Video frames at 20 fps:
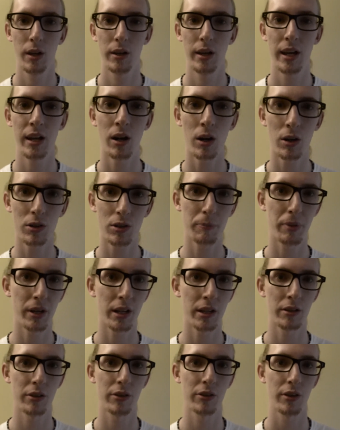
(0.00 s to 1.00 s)
It all
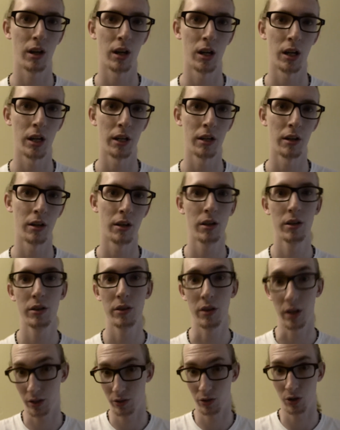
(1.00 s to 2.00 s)
depends on
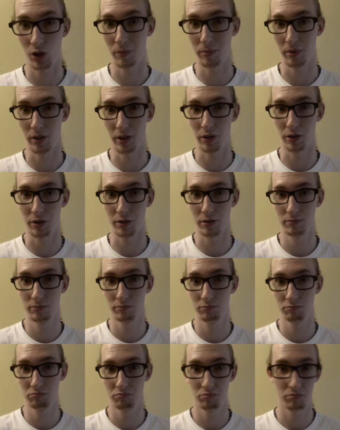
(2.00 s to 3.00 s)
the guitar player.
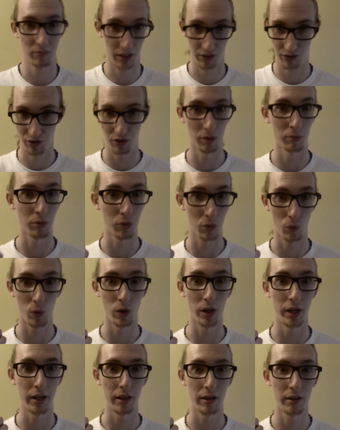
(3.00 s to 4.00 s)
That's number
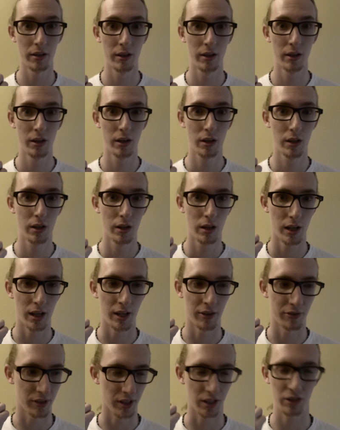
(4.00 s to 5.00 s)
one.
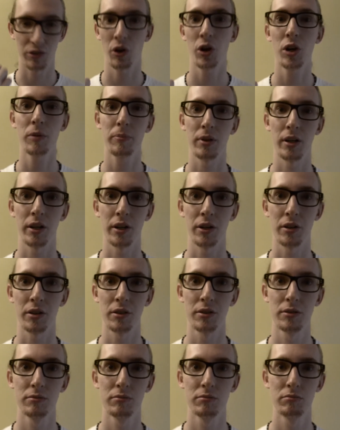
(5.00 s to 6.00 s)
If the guitar player
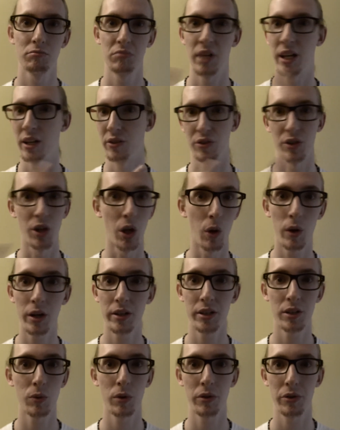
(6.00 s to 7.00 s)
has no
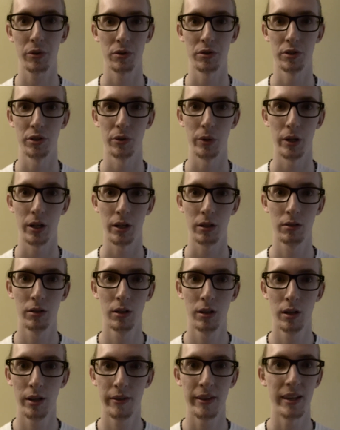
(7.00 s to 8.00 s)
idea what they're doing,
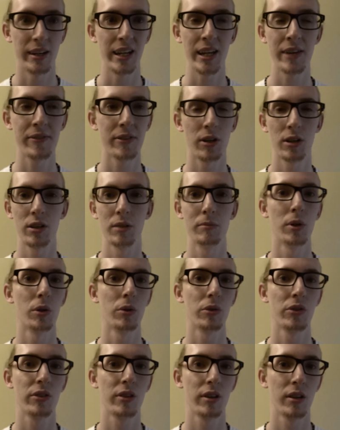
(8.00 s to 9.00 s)
then even on the
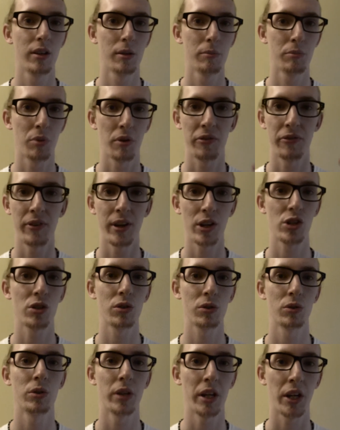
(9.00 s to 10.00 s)
most
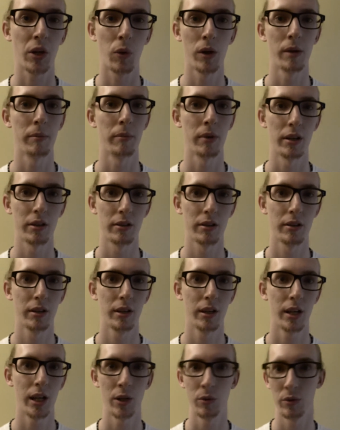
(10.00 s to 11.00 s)
professional equipment,
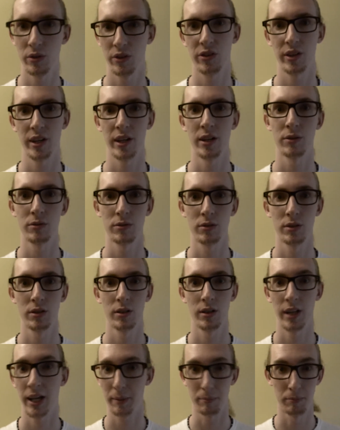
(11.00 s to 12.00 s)
it would sound
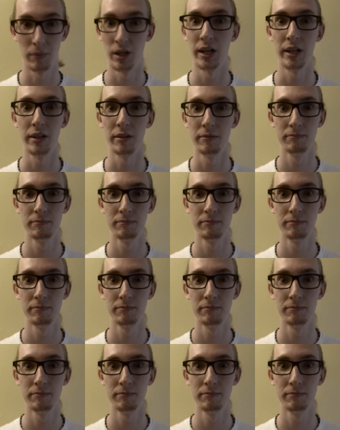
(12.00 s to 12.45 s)
like mud.